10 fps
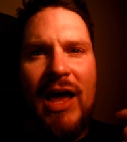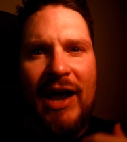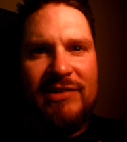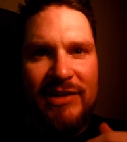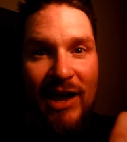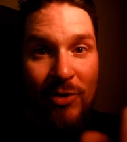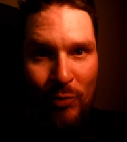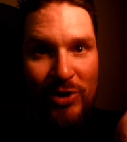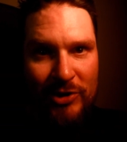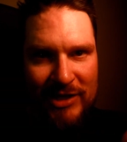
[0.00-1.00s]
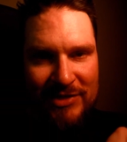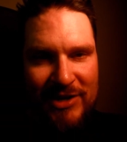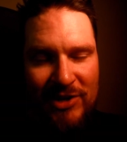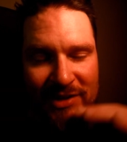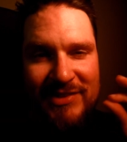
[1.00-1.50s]
Actually, I will get
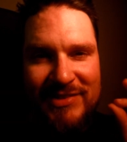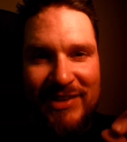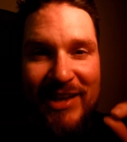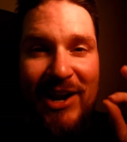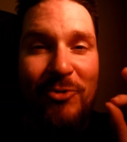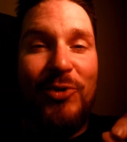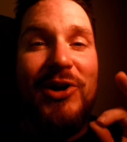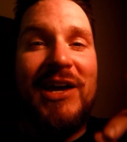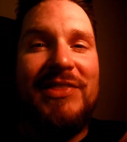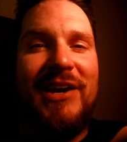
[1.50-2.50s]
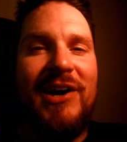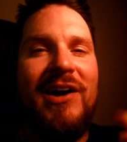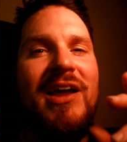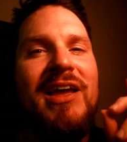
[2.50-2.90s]
there. Let's just say that I will get there.